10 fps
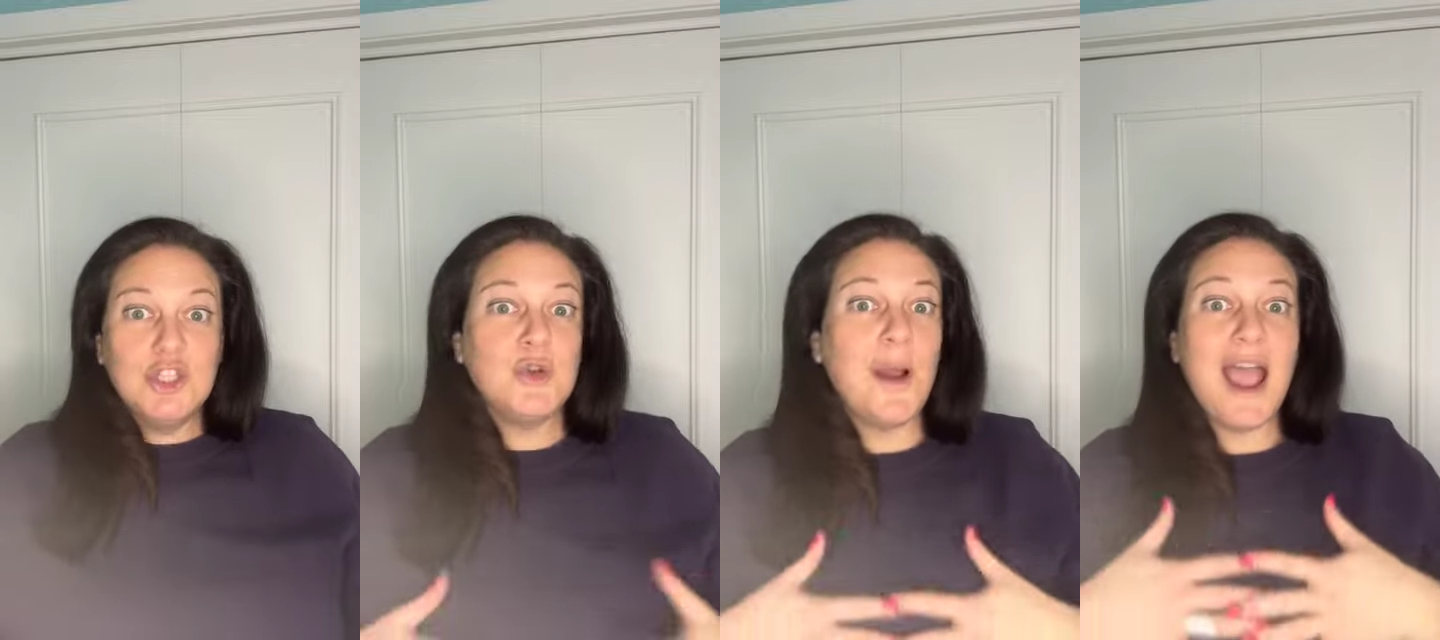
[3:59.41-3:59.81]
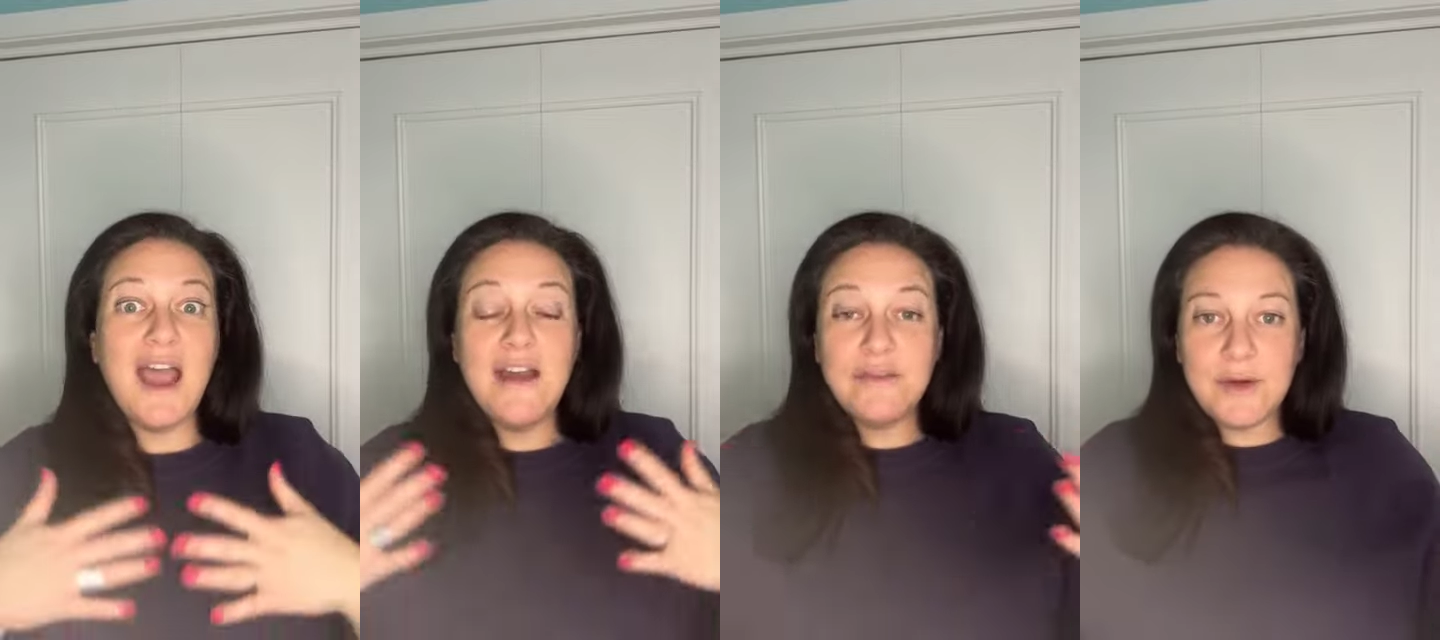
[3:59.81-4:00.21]
So
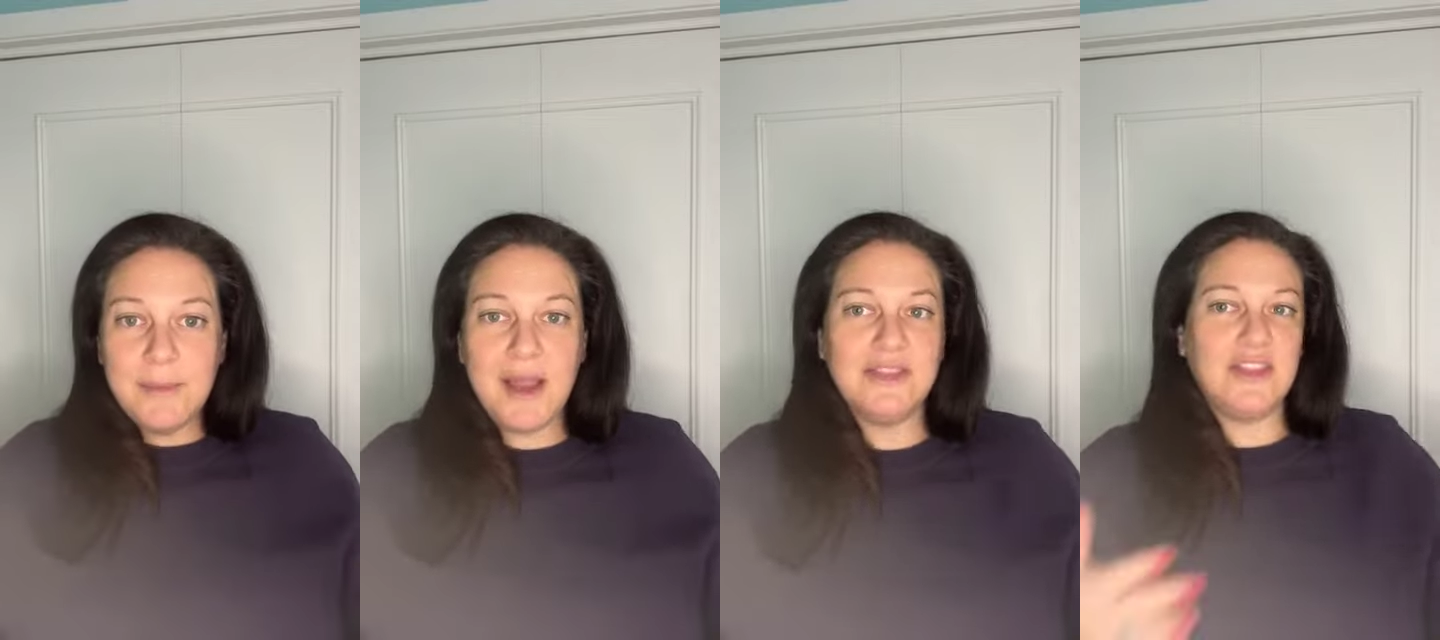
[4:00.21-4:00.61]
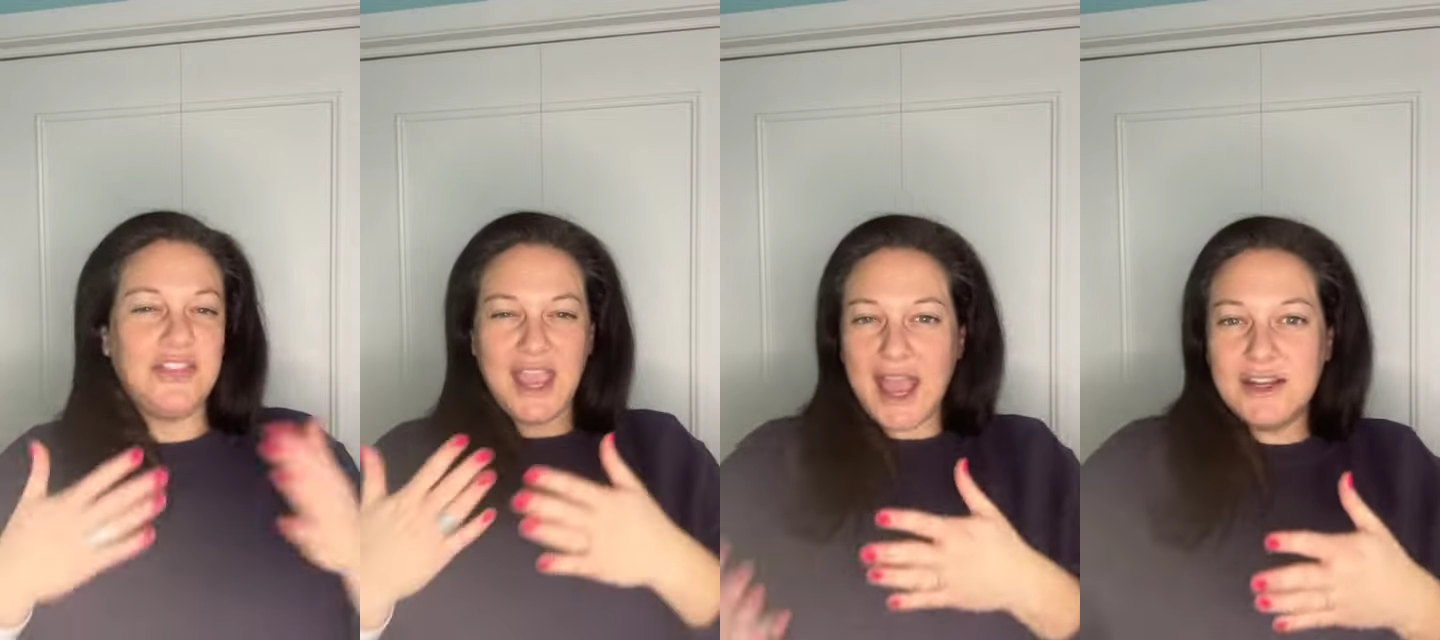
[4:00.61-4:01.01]
every month,
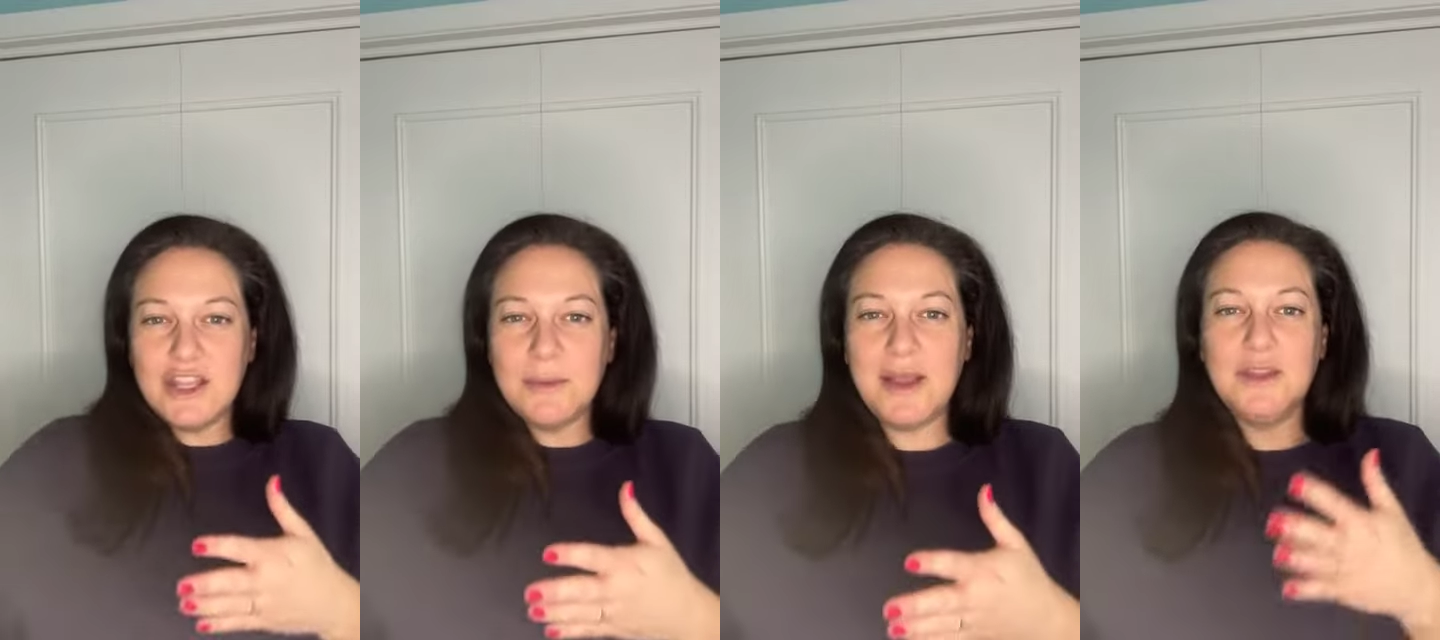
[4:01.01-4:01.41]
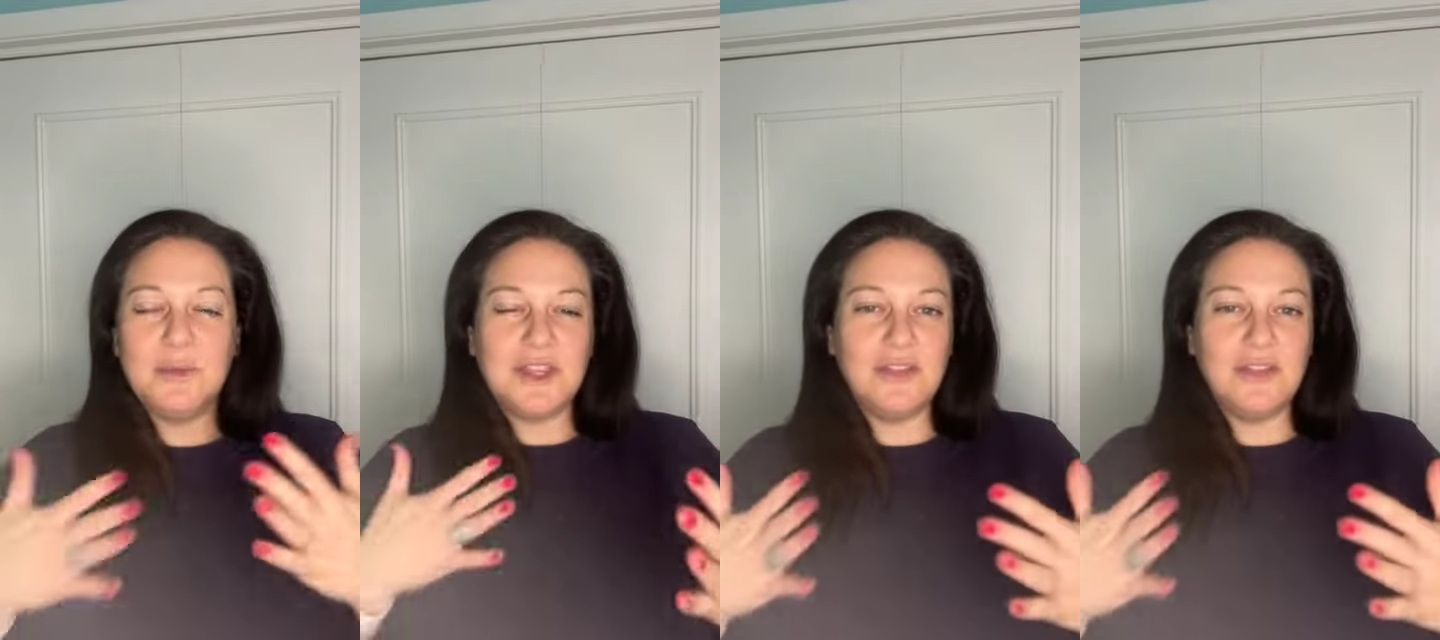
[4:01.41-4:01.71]
at the end of the month,